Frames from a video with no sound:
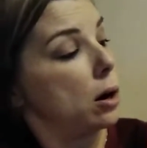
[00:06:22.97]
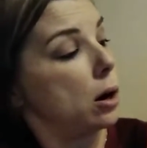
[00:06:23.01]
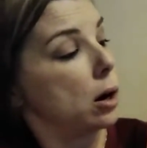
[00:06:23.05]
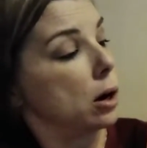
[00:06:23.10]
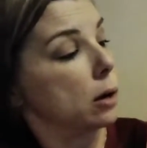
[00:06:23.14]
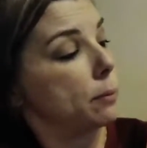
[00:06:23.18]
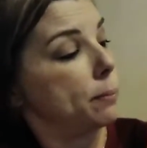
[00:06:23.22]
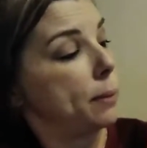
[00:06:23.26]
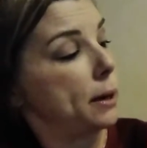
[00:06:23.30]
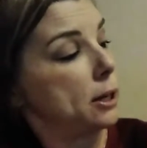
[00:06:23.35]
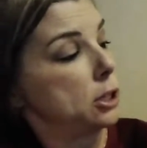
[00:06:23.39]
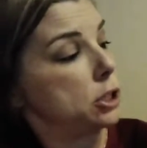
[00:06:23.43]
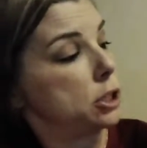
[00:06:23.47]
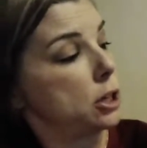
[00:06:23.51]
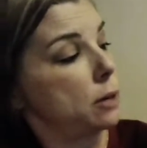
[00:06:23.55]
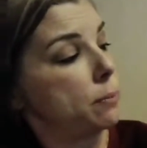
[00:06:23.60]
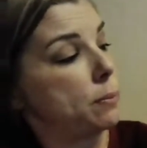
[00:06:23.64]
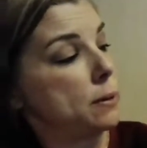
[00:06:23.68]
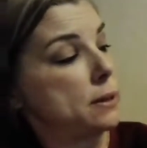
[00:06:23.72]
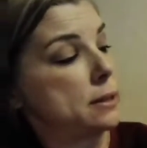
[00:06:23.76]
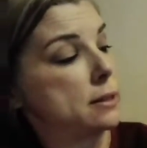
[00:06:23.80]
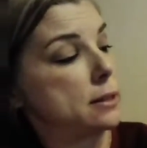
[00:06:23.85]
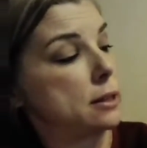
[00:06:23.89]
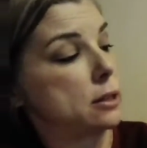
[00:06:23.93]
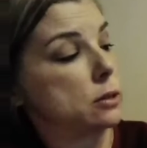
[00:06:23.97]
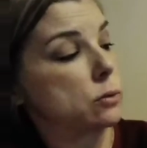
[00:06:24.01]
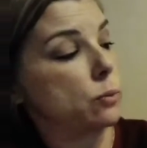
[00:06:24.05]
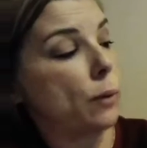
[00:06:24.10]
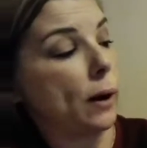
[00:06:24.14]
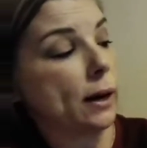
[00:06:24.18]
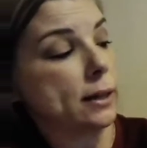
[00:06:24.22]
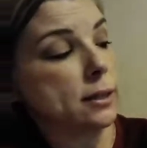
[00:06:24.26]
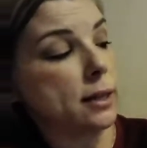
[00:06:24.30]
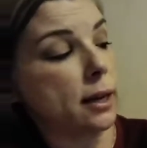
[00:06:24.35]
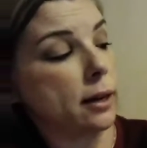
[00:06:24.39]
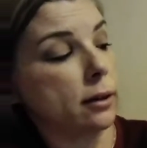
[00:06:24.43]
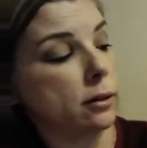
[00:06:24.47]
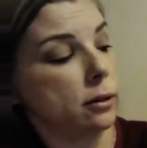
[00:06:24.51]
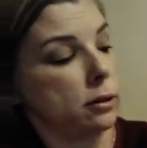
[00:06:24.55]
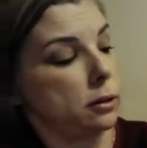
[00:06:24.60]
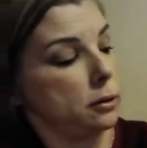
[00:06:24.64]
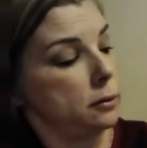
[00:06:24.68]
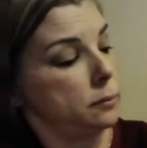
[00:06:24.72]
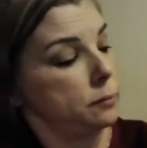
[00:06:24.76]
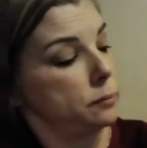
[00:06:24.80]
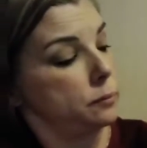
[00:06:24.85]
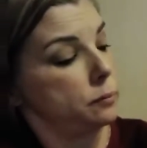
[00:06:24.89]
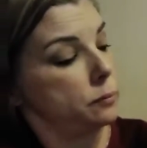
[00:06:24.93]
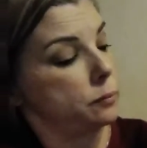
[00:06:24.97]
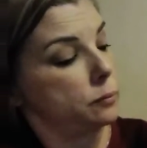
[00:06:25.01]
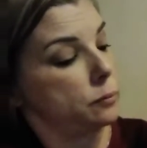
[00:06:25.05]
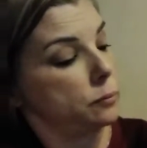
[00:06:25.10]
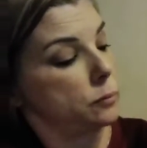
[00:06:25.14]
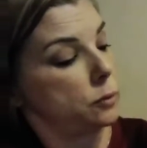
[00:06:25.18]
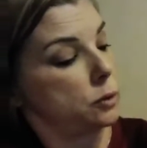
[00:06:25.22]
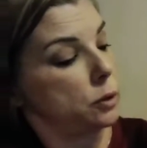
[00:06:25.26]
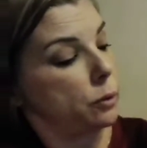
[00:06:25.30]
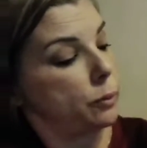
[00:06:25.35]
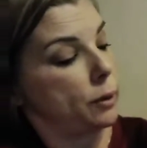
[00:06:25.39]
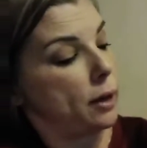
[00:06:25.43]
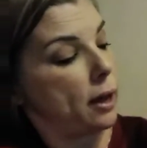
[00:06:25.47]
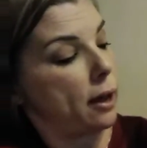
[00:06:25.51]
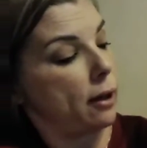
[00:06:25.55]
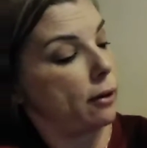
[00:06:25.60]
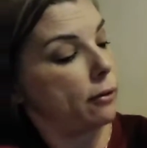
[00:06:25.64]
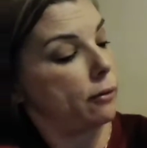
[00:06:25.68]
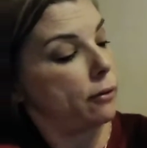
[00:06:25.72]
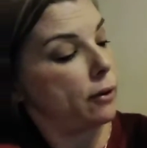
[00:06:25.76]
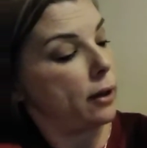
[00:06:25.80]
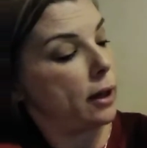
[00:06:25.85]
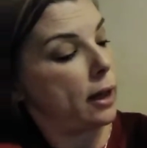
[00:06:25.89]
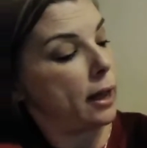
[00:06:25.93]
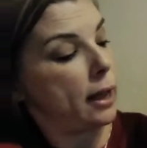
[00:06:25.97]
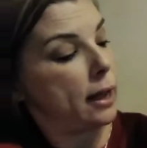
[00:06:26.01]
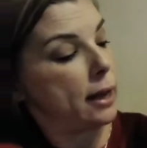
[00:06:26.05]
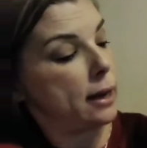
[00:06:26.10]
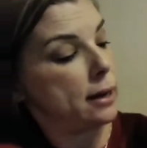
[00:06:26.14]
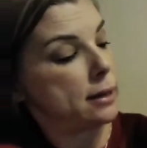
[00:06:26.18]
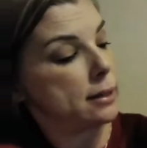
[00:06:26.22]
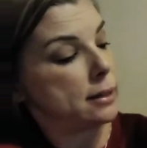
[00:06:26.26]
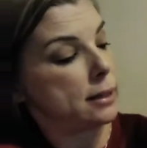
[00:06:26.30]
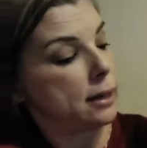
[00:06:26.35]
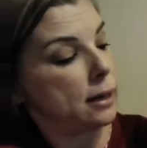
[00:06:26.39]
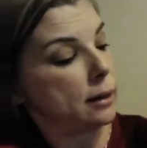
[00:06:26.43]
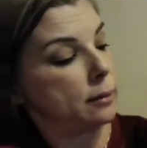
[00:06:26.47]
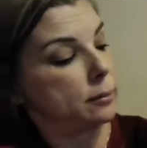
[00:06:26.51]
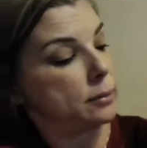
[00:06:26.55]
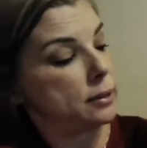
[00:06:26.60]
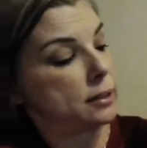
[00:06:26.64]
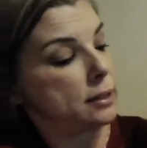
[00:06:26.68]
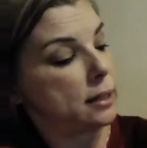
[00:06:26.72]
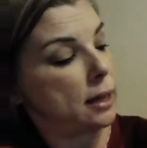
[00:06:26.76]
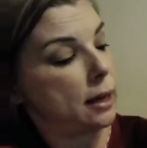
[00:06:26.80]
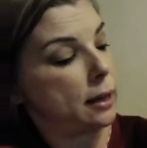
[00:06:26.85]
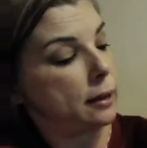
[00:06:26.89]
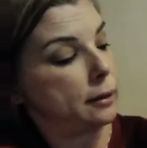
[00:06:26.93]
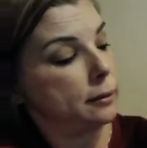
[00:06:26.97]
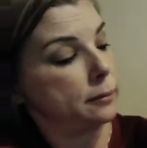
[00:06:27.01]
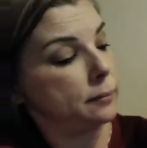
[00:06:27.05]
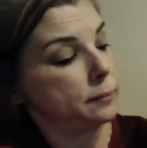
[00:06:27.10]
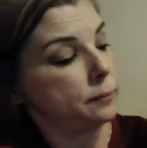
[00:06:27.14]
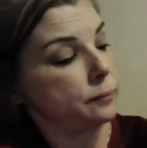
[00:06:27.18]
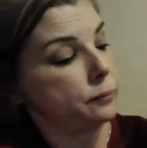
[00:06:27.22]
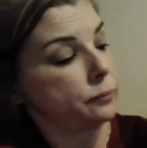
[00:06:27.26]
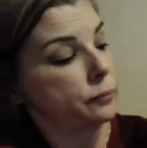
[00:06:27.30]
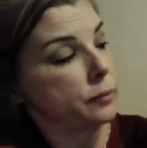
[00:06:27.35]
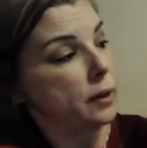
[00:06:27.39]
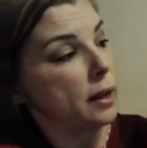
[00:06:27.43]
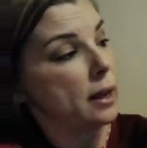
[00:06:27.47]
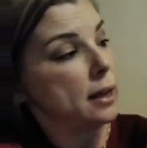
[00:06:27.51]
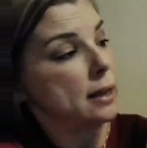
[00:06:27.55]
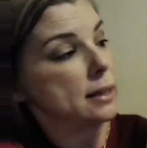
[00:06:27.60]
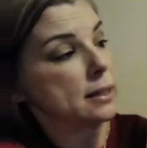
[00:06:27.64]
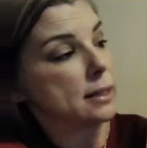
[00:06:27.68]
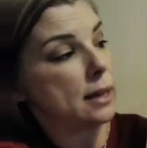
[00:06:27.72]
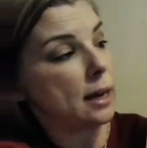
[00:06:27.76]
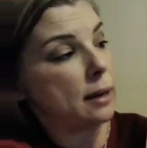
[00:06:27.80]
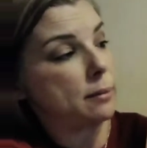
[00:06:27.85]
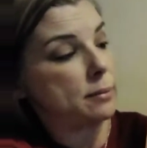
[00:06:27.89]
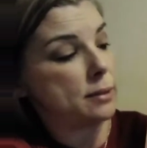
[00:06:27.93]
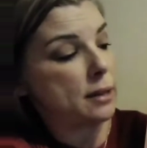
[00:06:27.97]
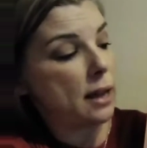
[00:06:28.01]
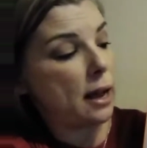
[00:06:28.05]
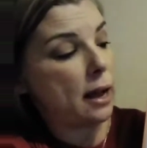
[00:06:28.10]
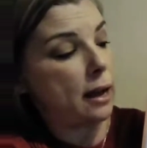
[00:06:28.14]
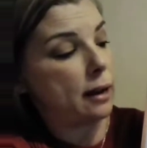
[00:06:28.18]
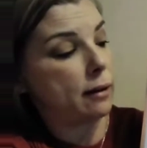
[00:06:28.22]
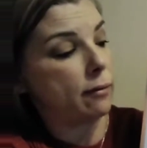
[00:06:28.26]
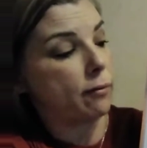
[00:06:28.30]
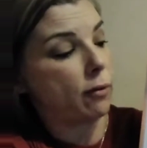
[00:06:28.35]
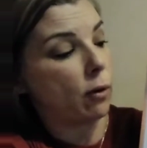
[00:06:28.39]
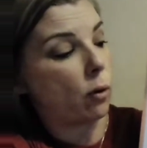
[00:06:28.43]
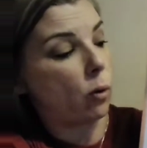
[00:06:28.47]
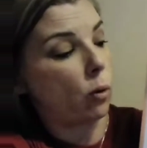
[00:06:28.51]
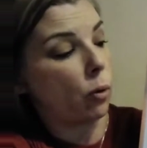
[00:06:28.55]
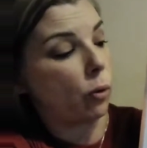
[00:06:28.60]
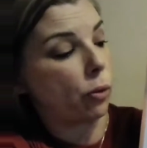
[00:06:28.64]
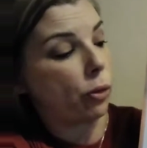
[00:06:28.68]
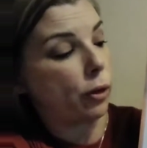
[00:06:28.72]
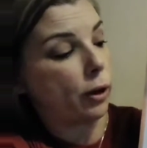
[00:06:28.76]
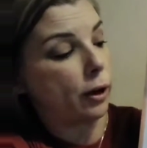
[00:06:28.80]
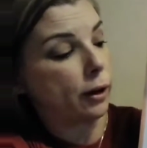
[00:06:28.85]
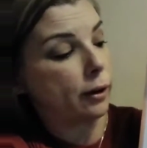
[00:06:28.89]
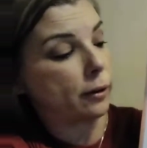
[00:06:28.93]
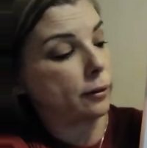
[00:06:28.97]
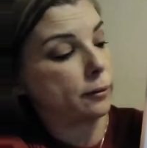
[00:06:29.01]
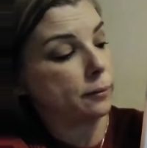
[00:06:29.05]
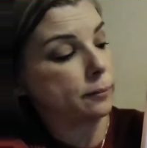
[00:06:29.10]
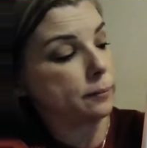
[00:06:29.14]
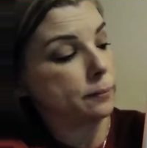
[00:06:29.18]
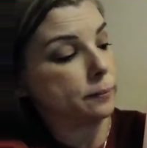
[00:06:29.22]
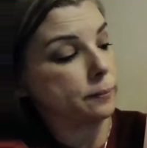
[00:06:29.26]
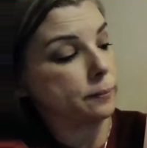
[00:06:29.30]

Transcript: Our base shape is this rectangle. So we have 8 times 10 times height of the whole thing.